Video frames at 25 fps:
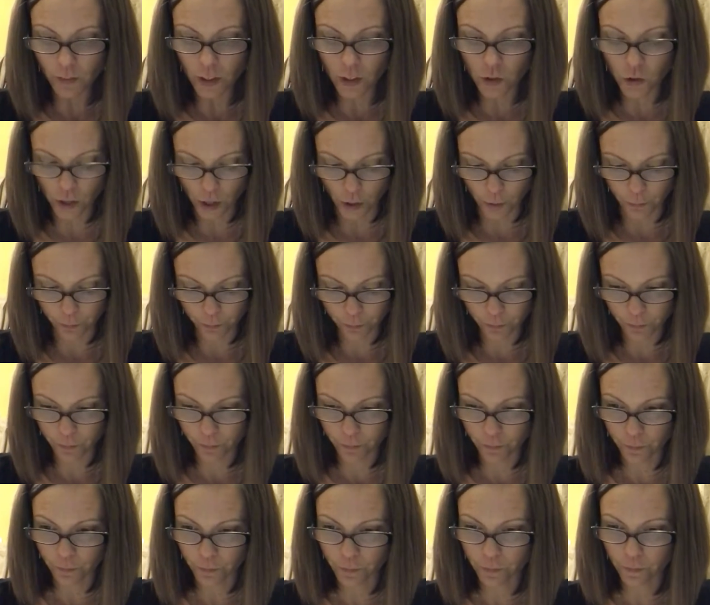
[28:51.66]
So
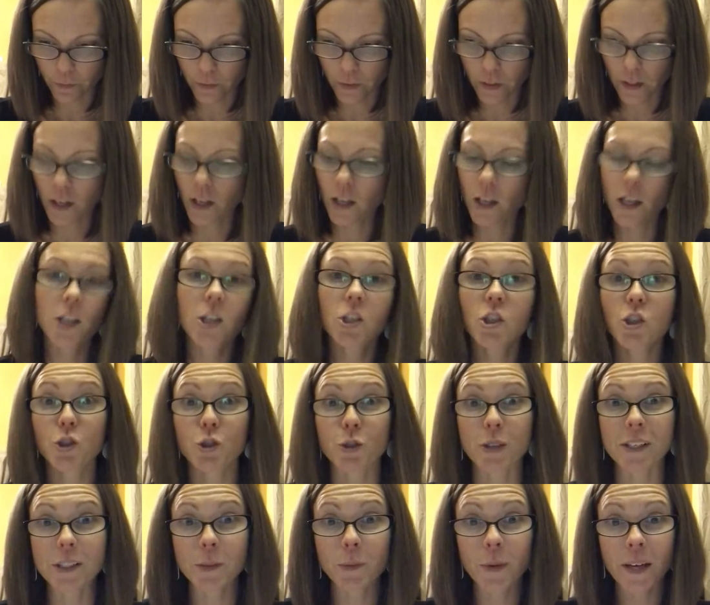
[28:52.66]

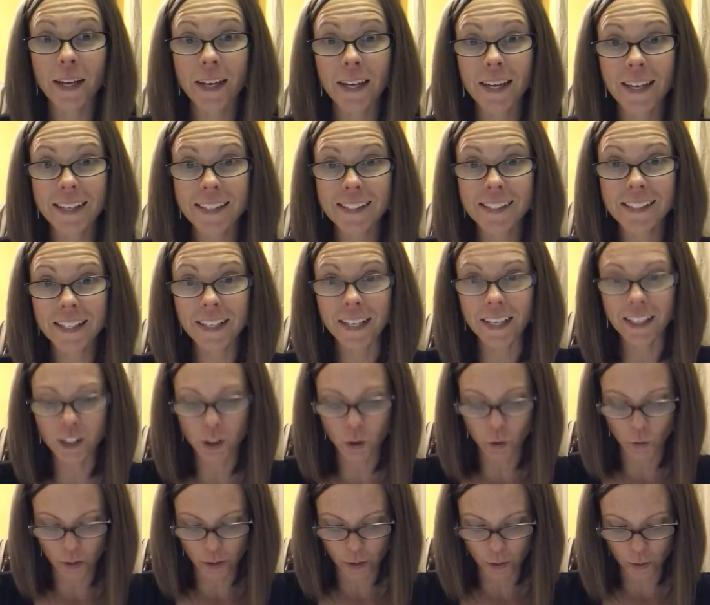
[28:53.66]
Stress Away is the
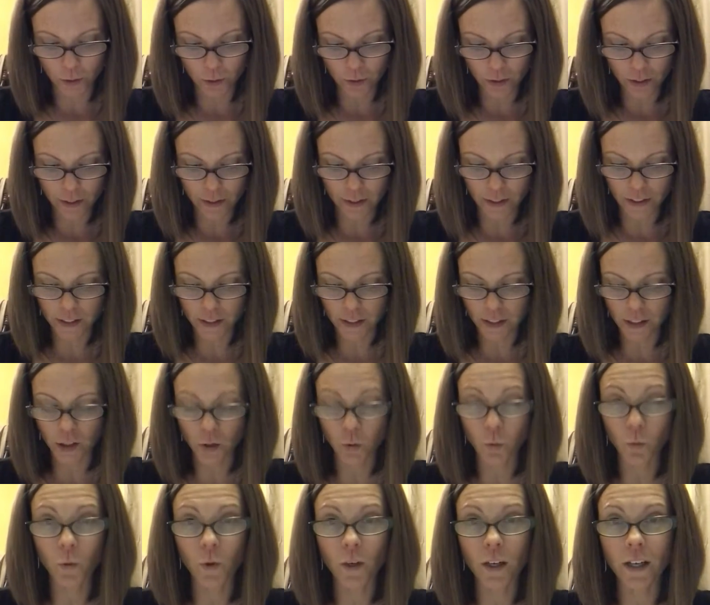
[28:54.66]
next oil. This is
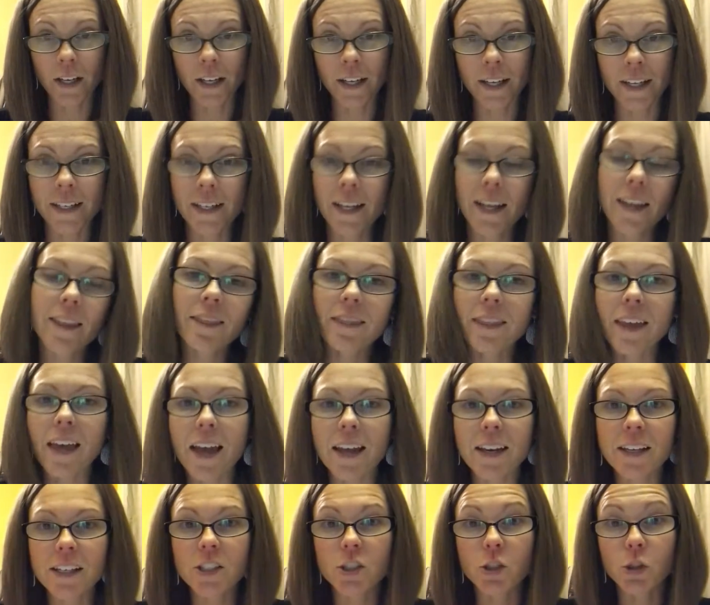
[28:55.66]
the one
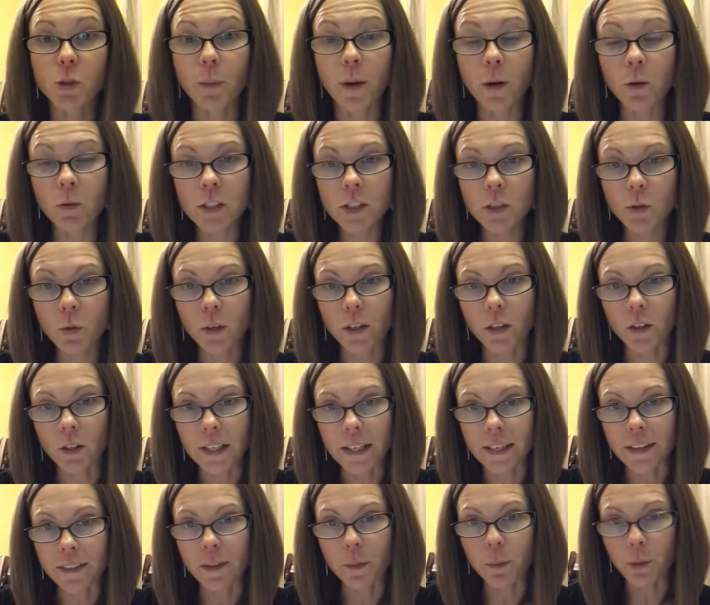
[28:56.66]
that is your bonus oil
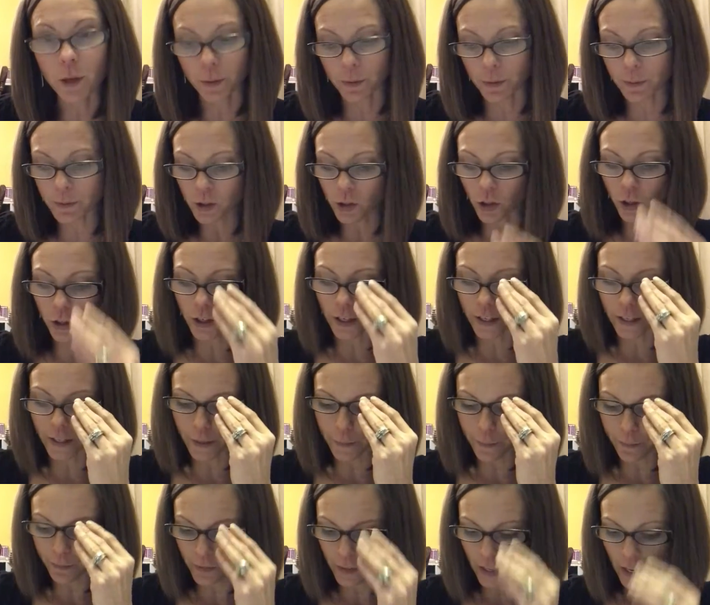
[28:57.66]
in the Premium Starter
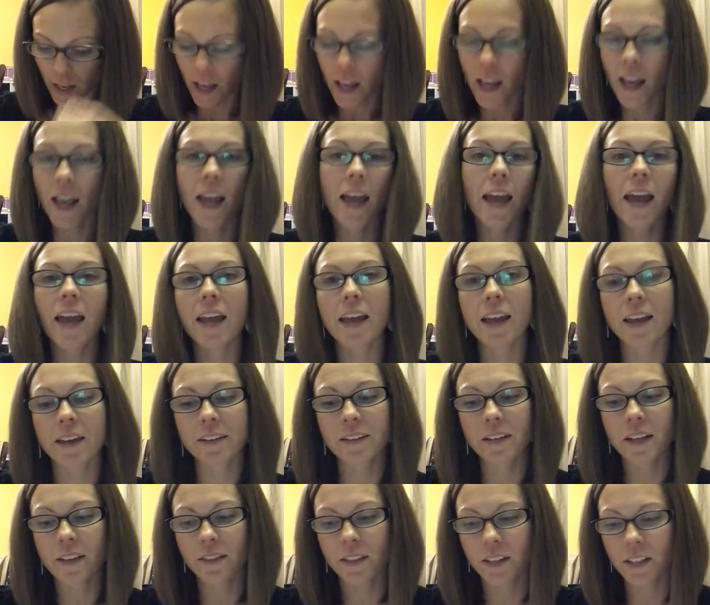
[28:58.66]
Kit.
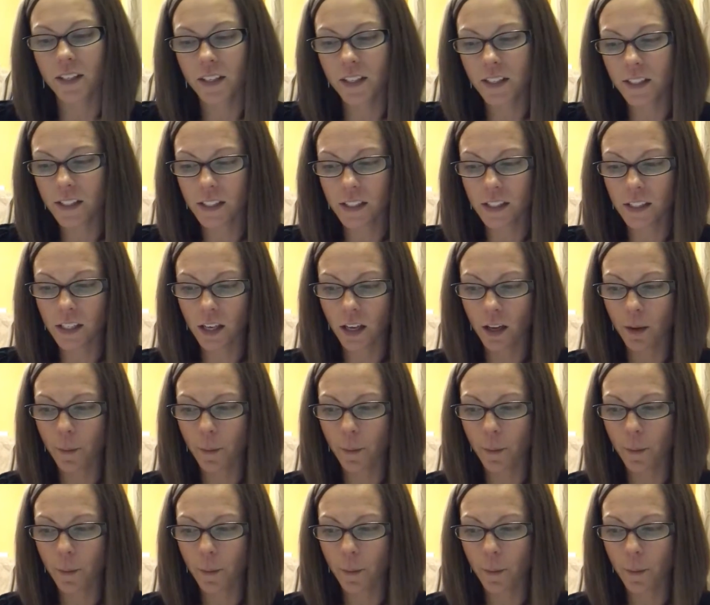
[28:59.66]
And this